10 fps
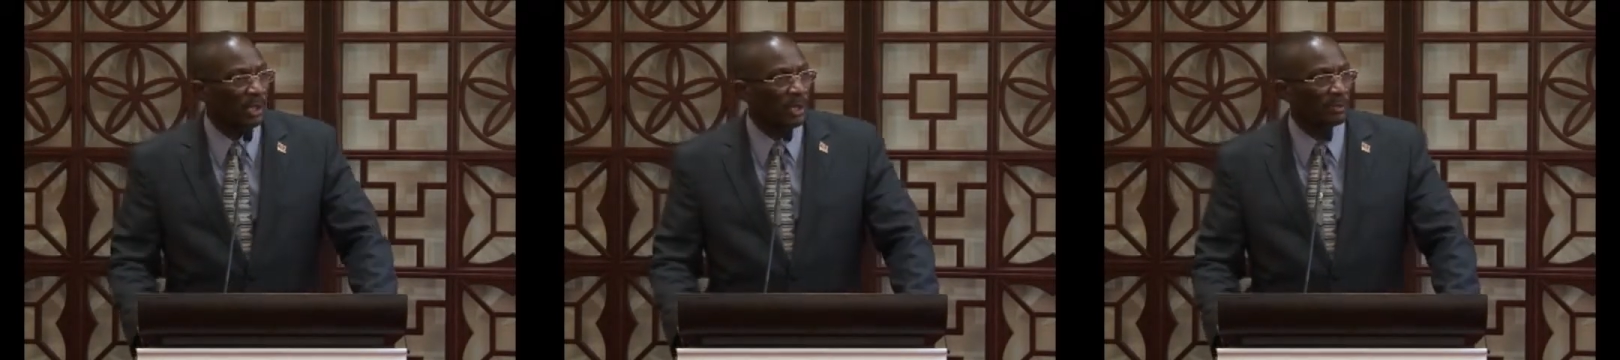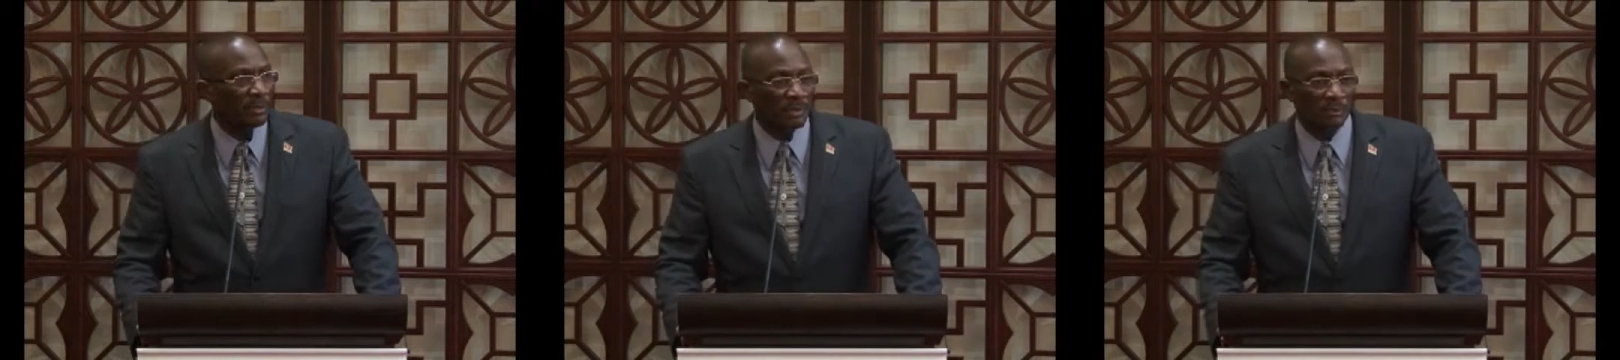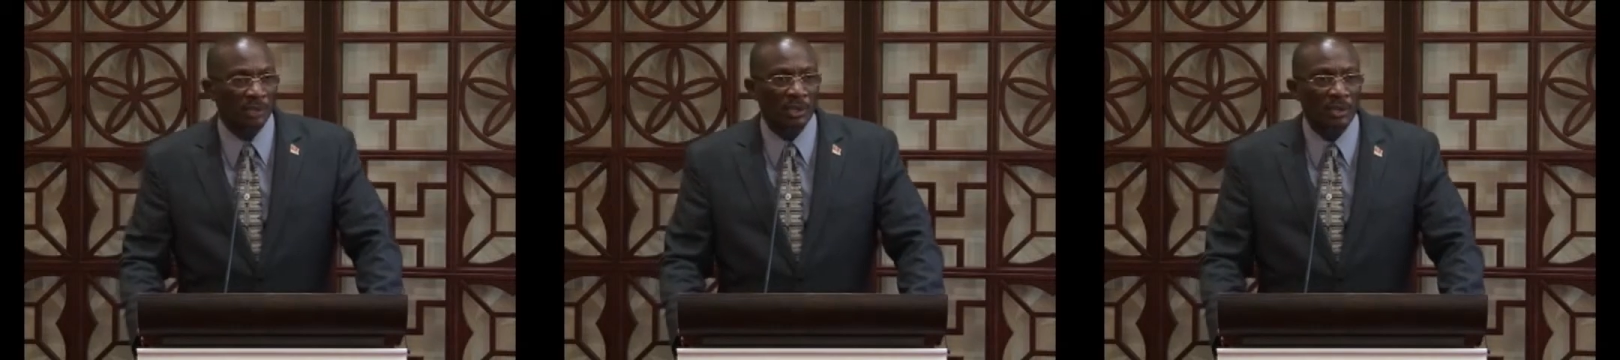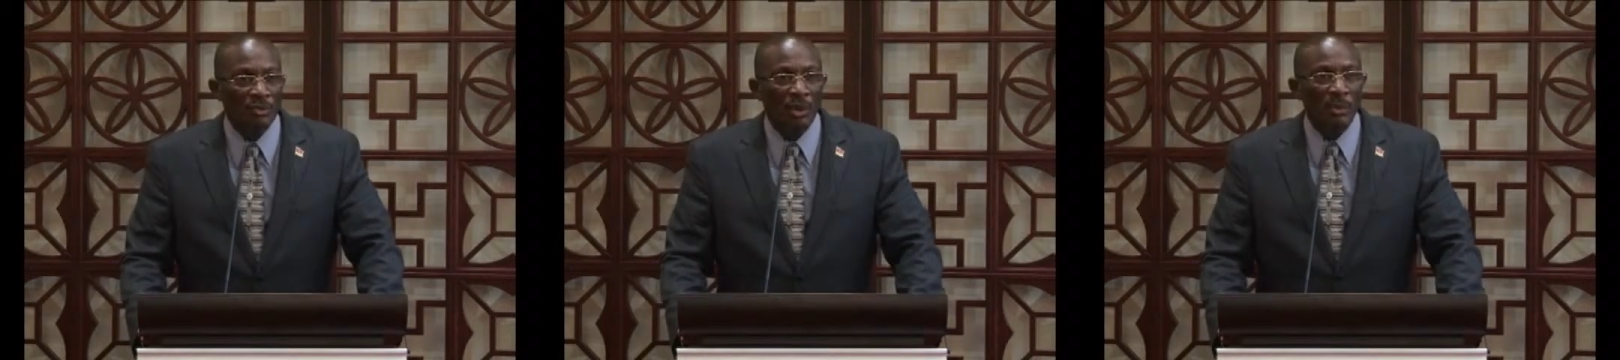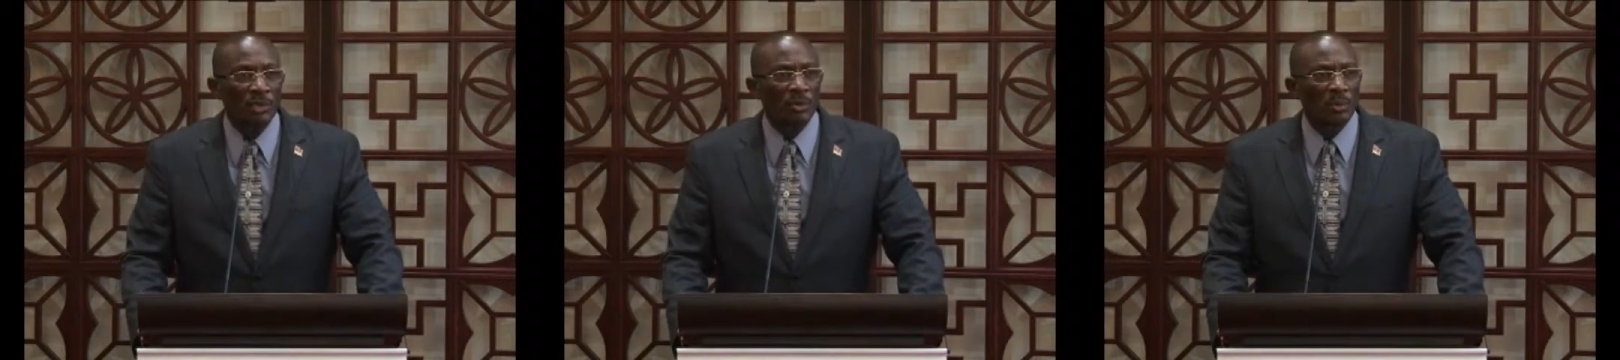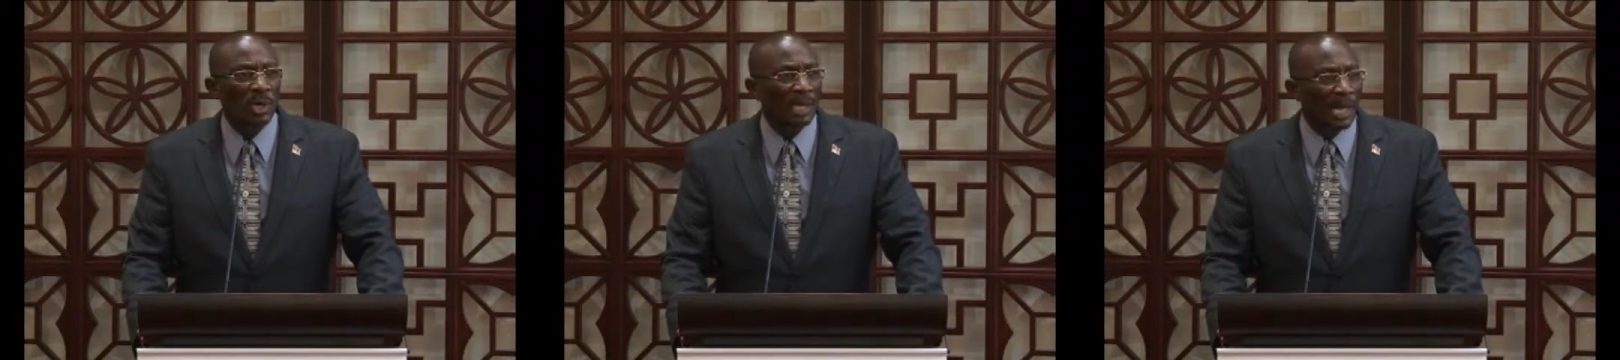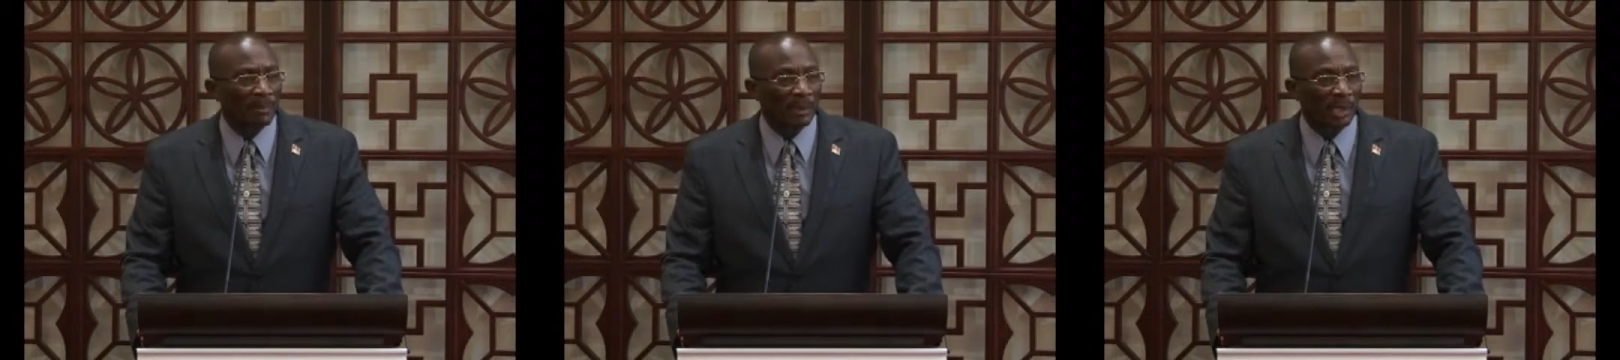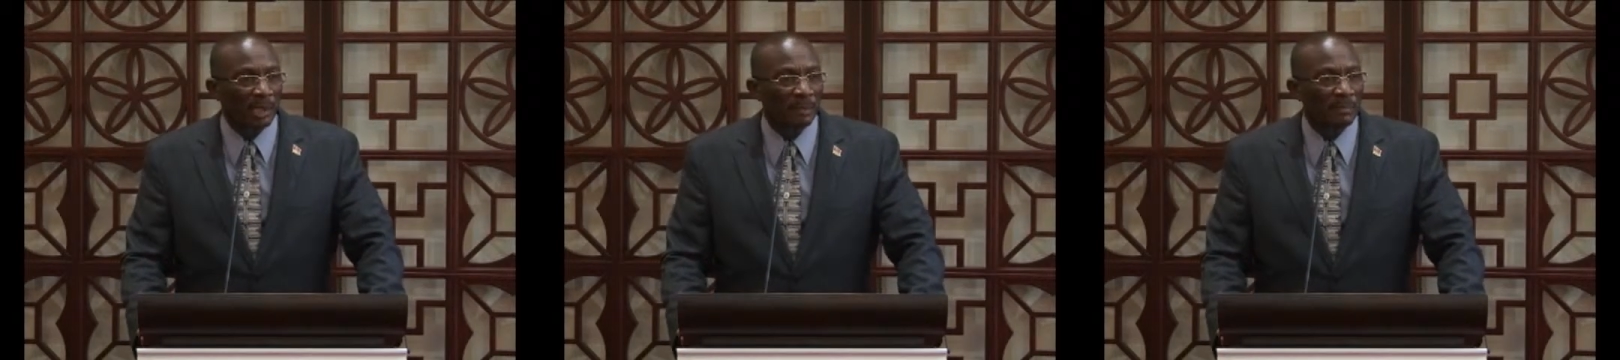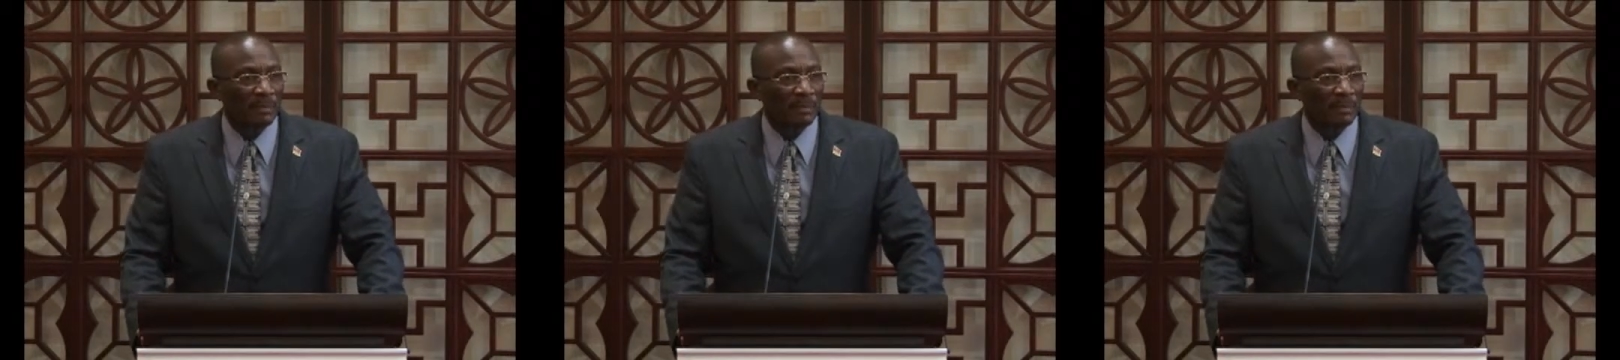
coffers of the country, and we should do that happily.